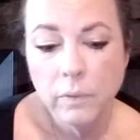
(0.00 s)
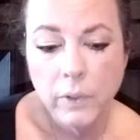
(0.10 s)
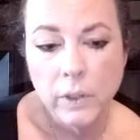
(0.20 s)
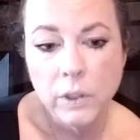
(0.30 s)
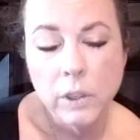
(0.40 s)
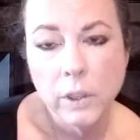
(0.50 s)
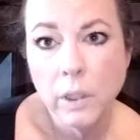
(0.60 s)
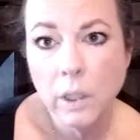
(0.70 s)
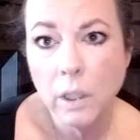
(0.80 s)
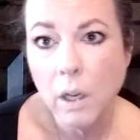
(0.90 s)

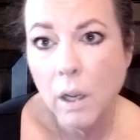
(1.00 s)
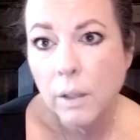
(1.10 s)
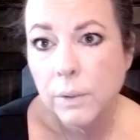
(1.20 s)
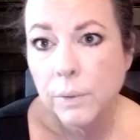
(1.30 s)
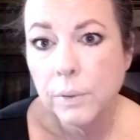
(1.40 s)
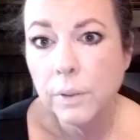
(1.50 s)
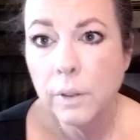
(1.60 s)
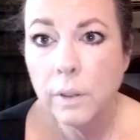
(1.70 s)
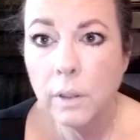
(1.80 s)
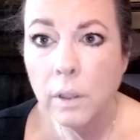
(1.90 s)
Finishing it off.
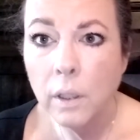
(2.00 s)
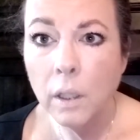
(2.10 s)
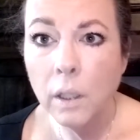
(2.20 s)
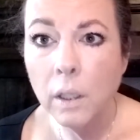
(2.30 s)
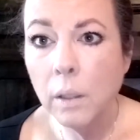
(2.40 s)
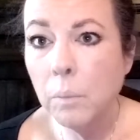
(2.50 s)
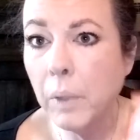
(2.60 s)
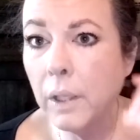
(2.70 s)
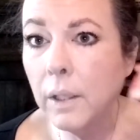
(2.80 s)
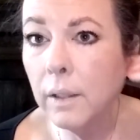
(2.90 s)

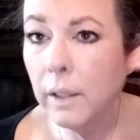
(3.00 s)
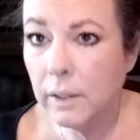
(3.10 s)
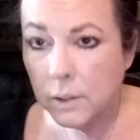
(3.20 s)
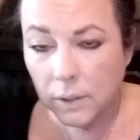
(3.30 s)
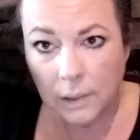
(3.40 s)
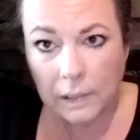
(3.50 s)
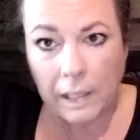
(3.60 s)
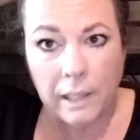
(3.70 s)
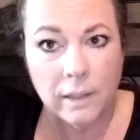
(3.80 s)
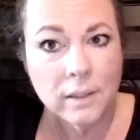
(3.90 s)
Making things look
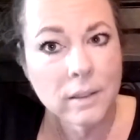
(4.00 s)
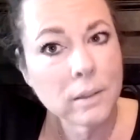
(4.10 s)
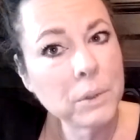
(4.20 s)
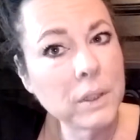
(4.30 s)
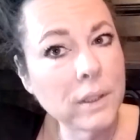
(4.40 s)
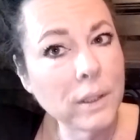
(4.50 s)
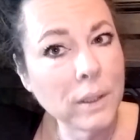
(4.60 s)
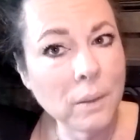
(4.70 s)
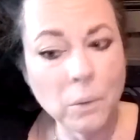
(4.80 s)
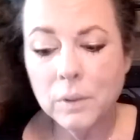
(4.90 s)
nice. Let me
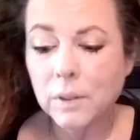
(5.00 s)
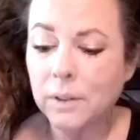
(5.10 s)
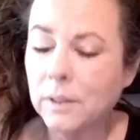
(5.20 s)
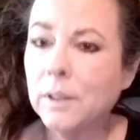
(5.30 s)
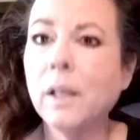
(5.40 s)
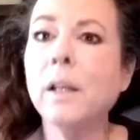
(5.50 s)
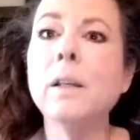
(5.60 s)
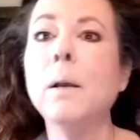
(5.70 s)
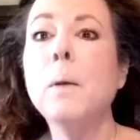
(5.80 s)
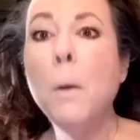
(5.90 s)
see what this looks like
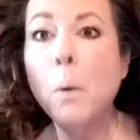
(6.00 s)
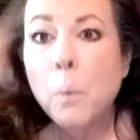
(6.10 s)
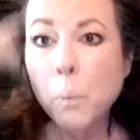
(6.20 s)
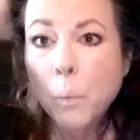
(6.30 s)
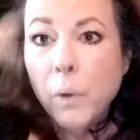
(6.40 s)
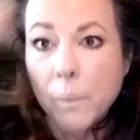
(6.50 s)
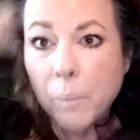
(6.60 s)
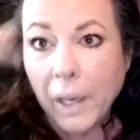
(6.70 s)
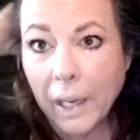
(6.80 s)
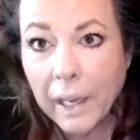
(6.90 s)
with
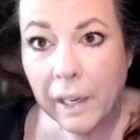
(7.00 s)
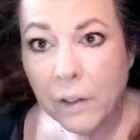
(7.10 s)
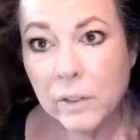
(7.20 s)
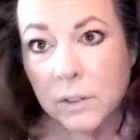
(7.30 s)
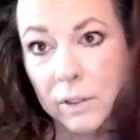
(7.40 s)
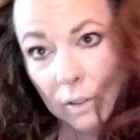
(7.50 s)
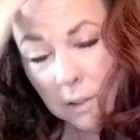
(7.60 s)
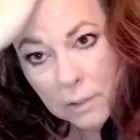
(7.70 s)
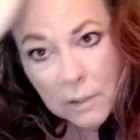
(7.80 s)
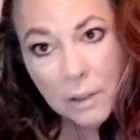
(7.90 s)
my hair
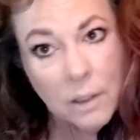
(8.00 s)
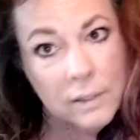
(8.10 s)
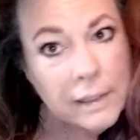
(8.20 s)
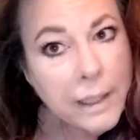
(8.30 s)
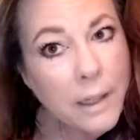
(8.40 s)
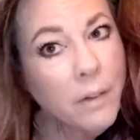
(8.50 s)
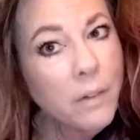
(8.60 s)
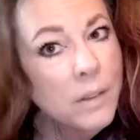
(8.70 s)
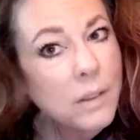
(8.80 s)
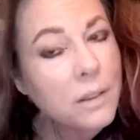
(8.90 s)

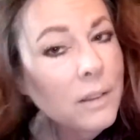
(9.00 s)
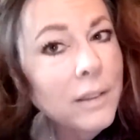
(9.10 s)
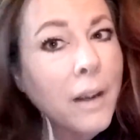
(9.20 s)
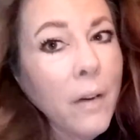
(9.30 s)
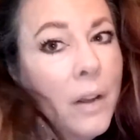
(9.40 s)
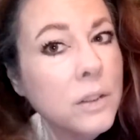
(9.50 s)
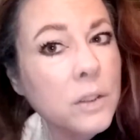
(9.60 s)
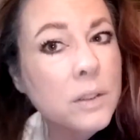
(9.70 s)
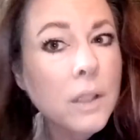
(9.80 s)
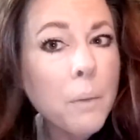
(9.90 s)
down. Now, I
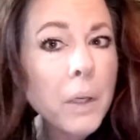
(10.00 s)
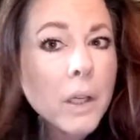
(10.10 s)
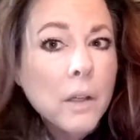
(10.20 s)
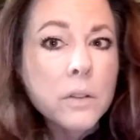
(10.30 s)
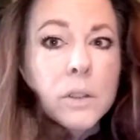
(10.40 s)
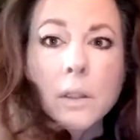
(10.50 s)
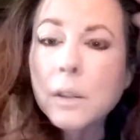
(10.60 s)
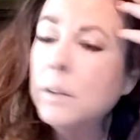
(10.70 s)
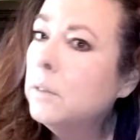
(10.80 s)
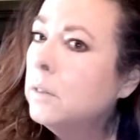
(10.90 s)
just got my hair
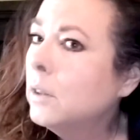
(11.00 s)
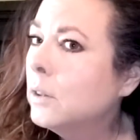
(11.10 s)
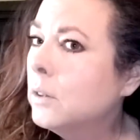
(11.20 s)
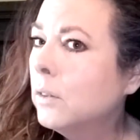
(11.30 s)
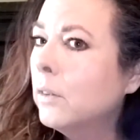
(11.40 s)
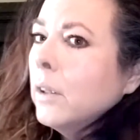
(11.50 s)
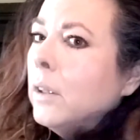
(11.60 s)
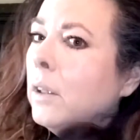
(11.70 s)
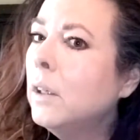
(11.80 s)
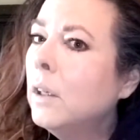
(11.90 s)
done
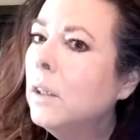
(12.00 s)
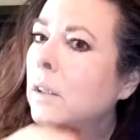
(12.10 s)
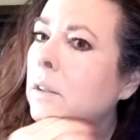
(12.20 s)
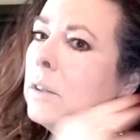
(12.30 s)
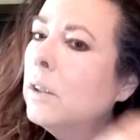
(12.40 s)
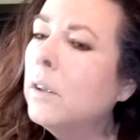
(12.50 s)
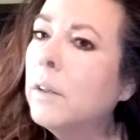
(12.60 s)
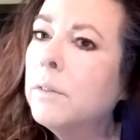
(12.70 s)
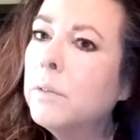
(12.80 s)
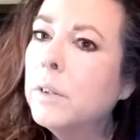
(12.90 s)
yesterday, so
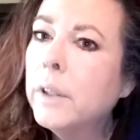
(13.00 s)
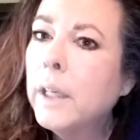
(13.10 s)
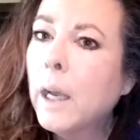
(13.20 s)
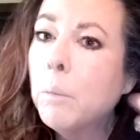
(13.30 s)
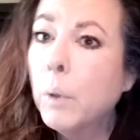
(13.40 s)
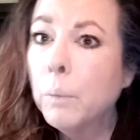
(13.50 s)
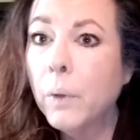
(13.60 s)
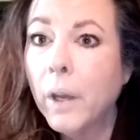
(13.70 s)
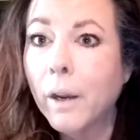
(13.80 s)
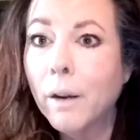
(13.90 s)
I've really got
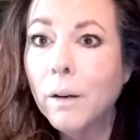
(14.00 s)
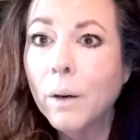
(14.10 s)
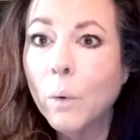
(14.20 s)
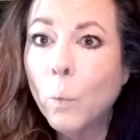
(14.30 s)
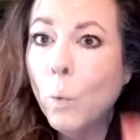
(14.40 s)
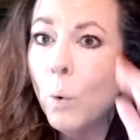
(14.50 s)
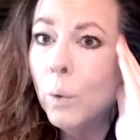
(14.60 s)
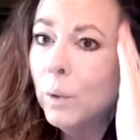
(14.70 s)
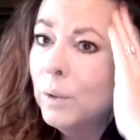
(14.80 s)
purple hair. Woo!